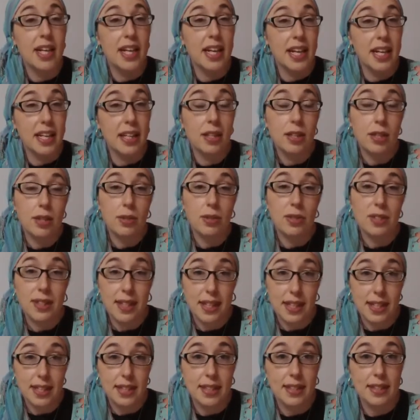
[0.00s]
in those
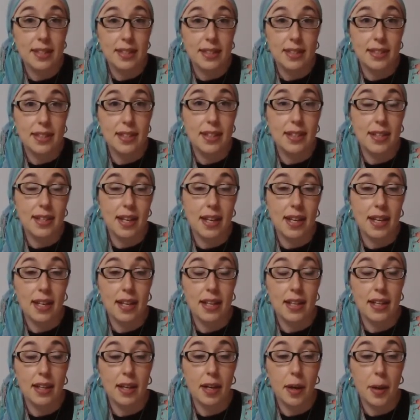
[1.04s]
cases
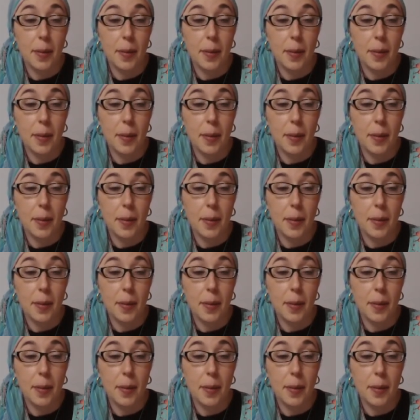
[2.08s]
that